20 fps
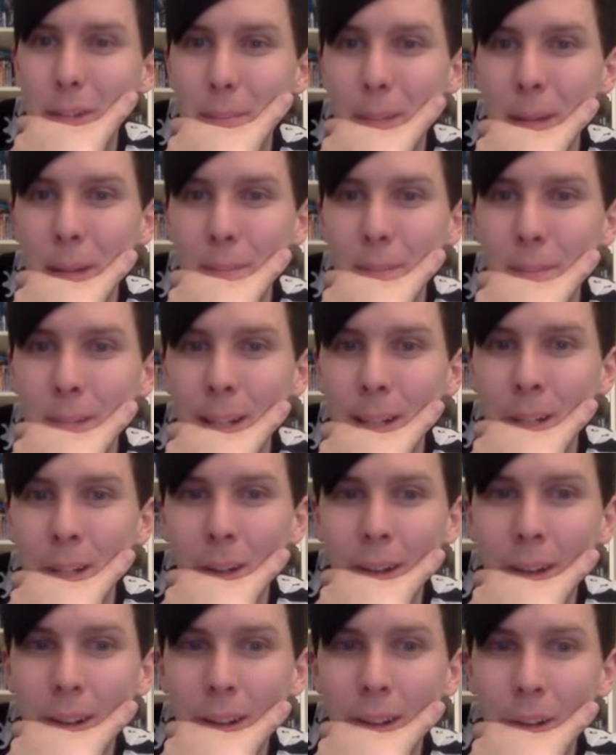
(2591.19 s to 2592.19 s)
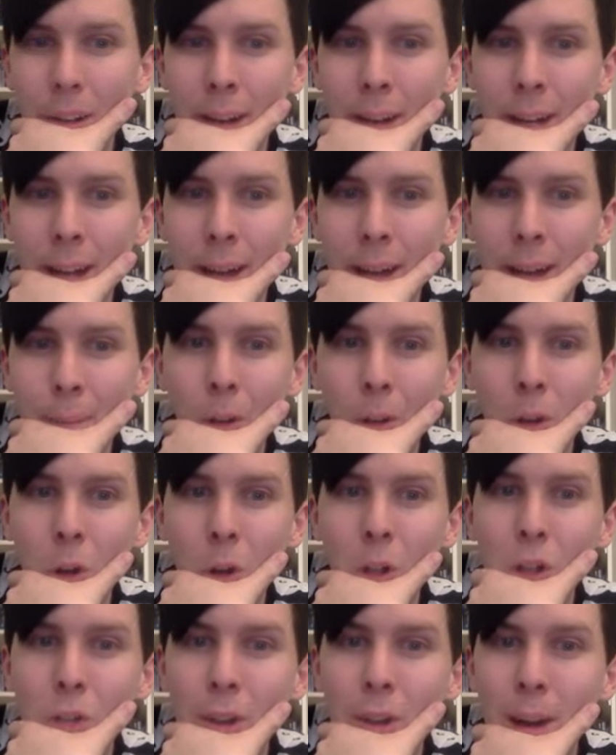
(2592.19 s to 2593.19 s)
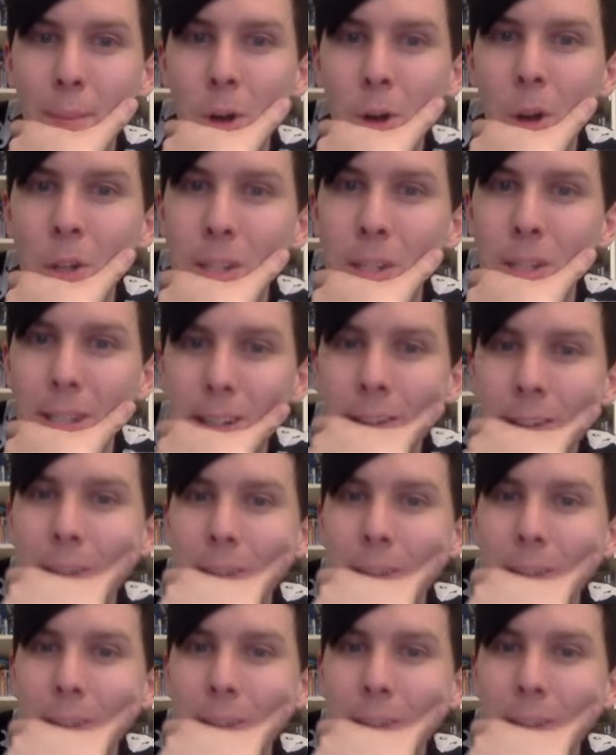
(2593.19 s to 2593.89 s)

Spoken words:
Meme Daddy, you had a great name, Lords Ramos,